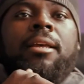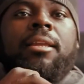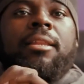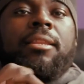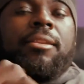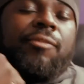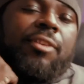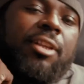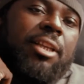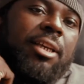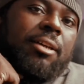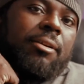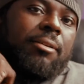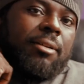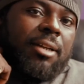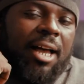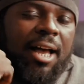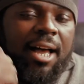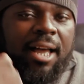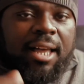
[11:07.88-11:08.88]
the video
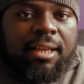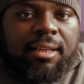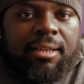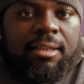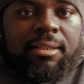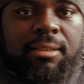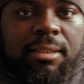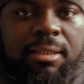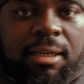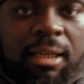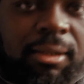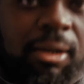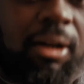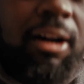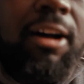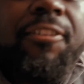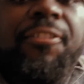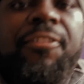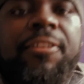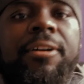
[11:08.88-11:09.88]
got cut
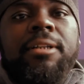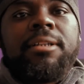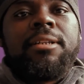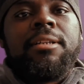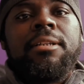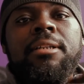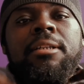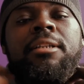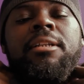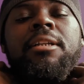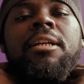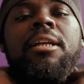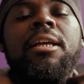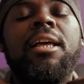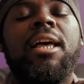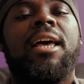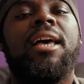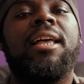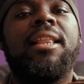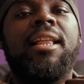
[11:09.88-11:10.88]
off
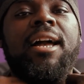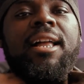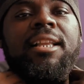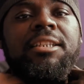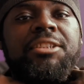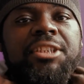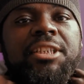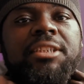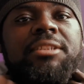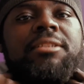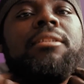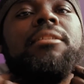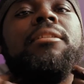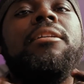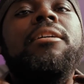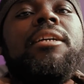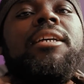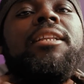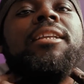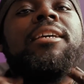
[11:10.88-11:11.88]
and i got a chance to
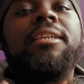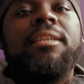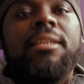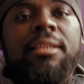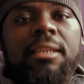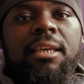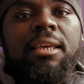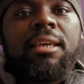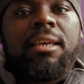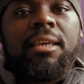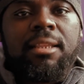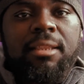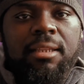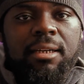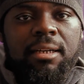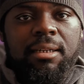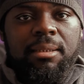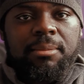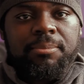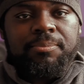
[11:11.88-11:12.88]
look at it and
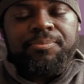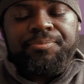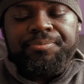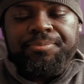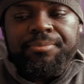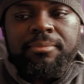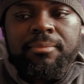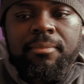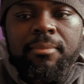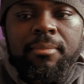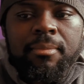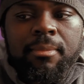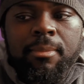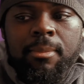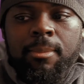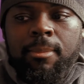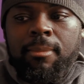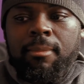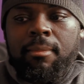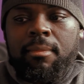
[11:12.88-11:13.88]
um,
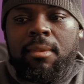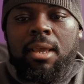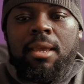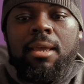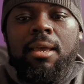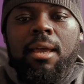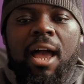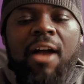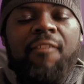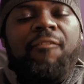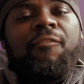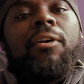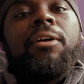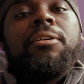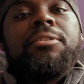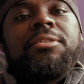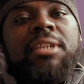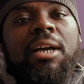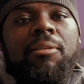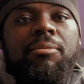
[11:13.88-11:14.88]
at
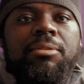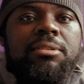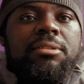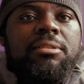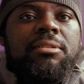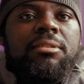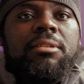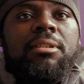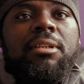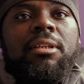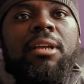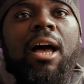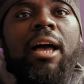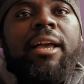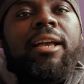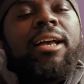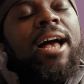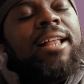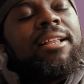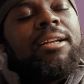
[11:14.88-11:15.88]
first i was i
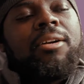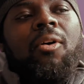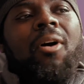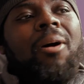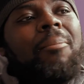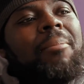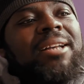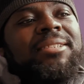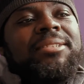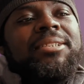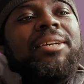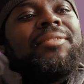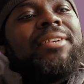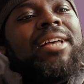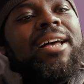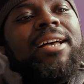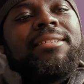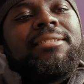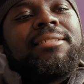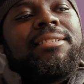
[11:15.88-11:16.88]
kind of caught myself
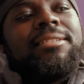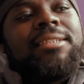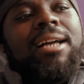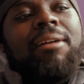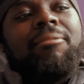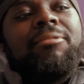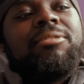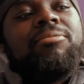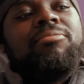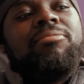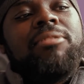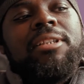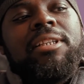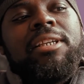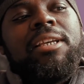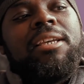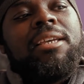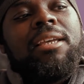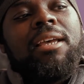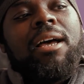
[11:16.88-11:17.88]
guys because i was
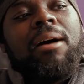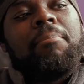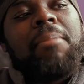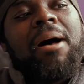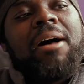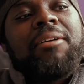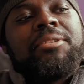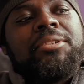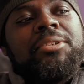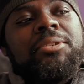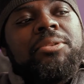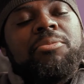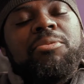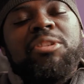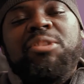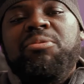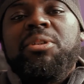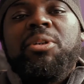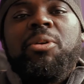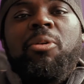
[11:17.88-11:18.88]
really about to
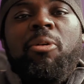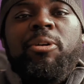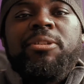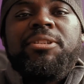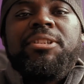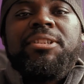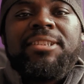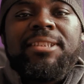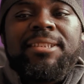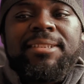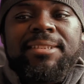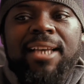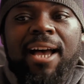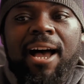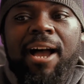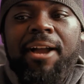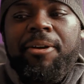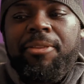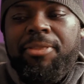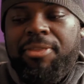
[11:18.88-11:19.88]
re-record this
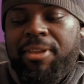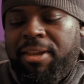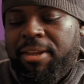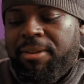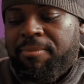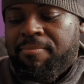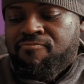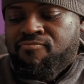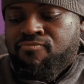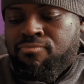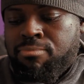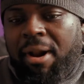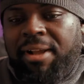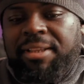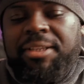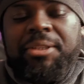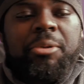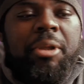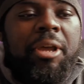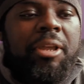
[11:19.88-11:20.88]
entire thing i
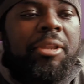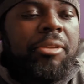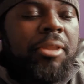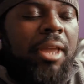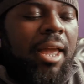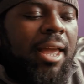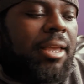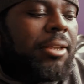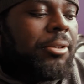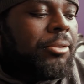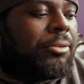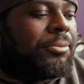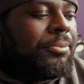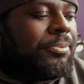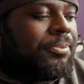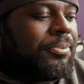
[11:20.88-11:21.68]
didn't like the angle